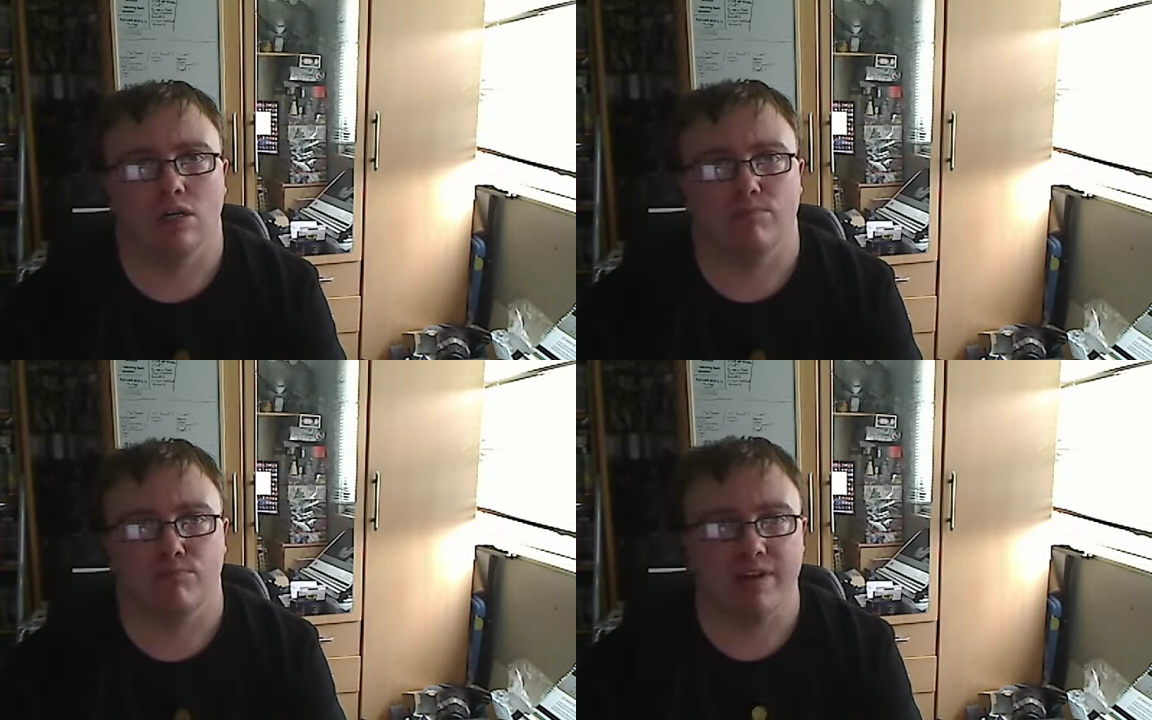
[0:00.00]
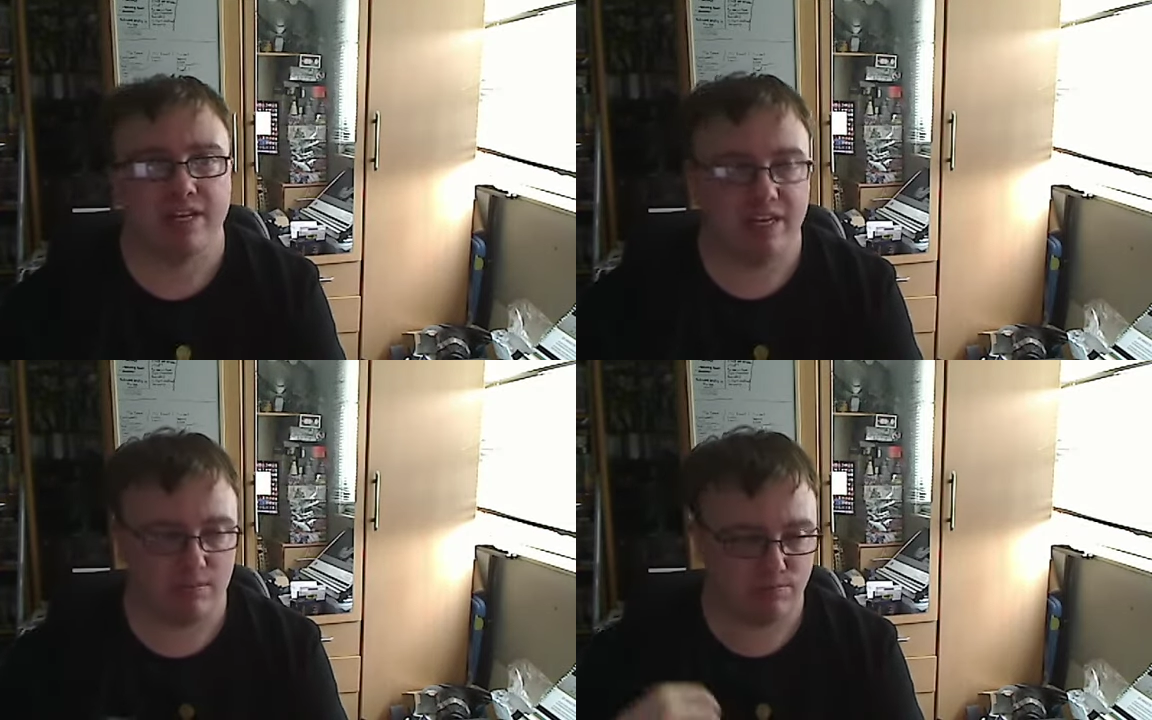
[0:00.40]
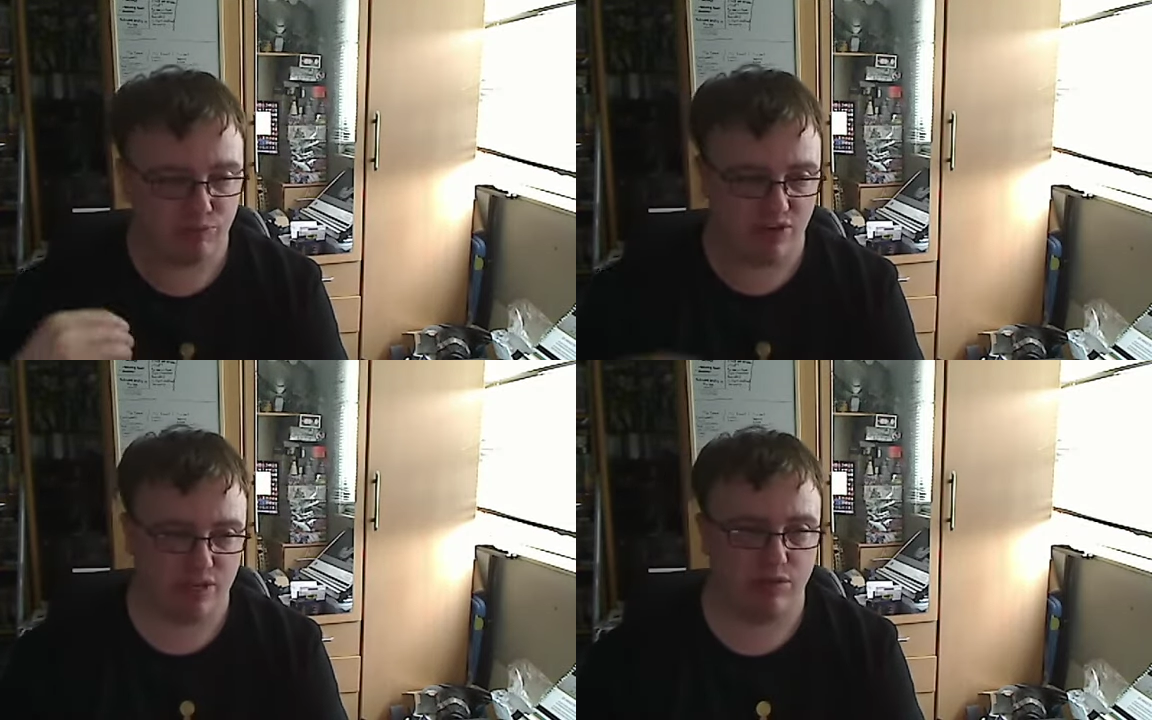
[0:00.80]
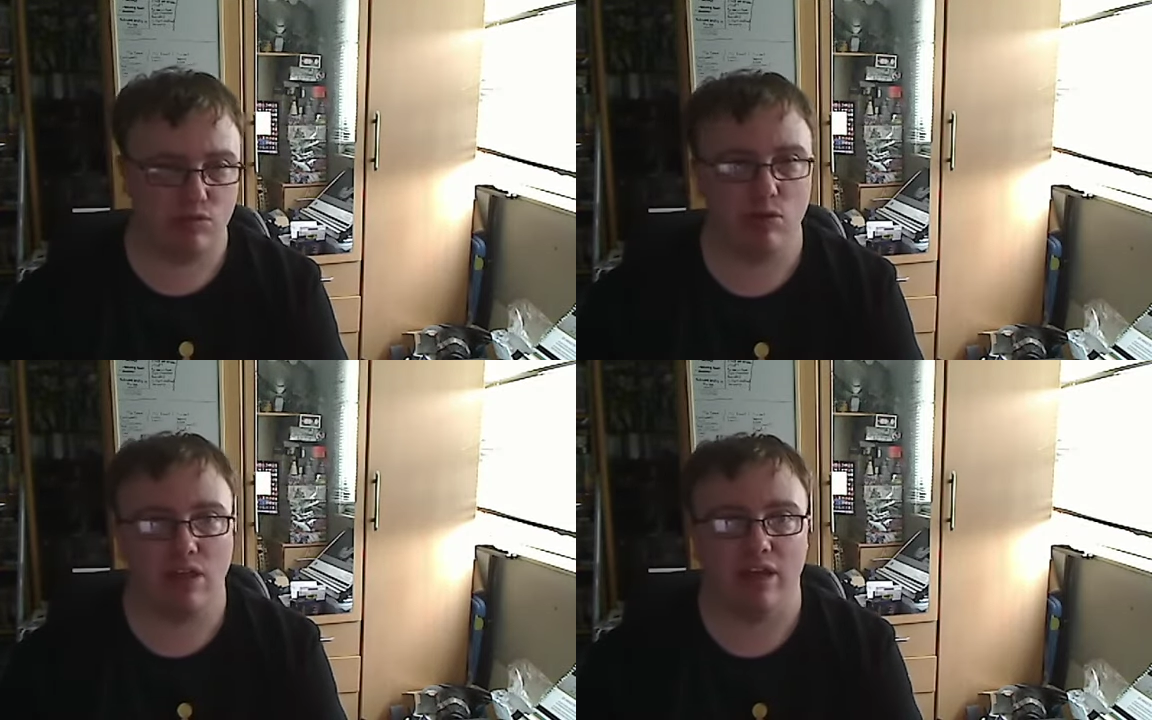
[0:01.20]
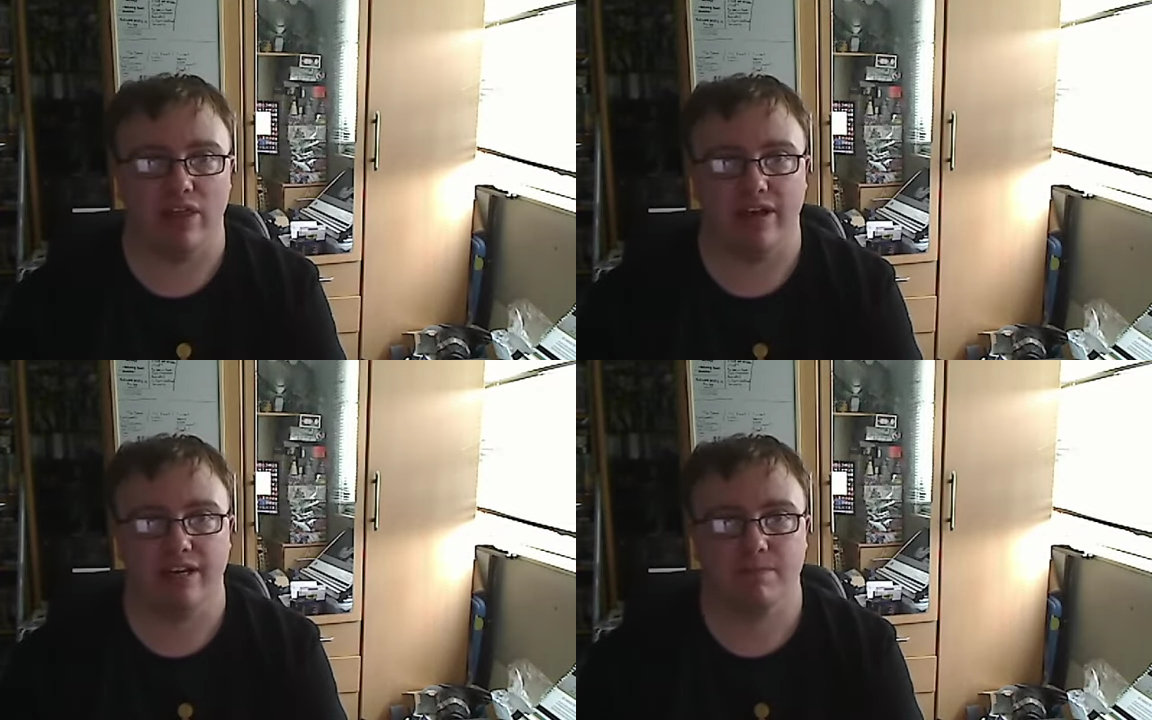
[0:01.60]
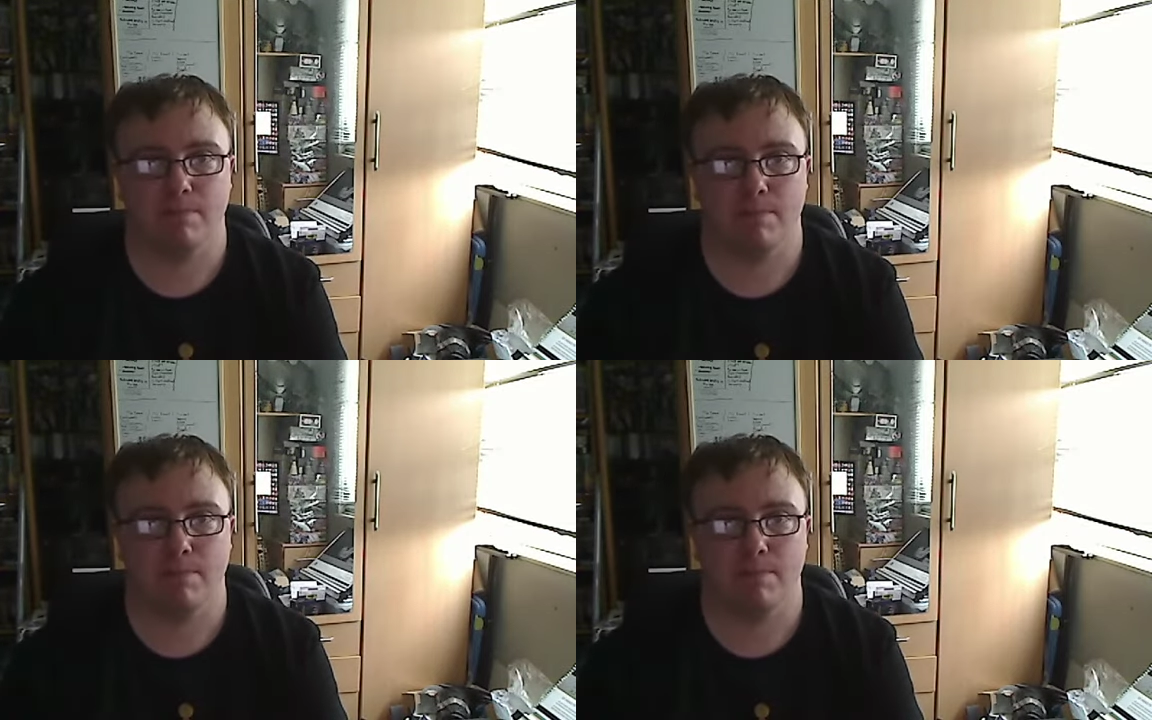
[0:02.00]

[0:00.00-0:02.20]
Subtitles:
making a breakthrough like that,